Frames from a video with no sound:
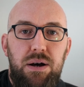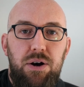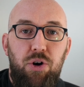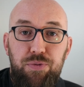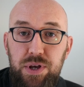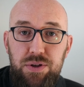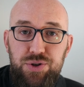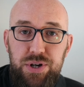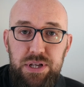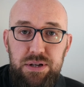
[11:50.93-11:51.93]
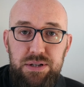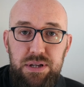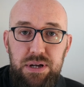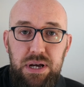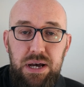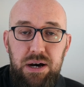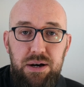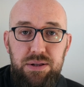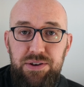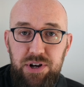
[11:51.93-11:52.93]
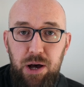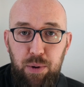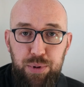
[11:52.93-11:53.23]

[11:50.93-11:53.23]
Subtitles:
hopefully you enjoyed it. Leave a comment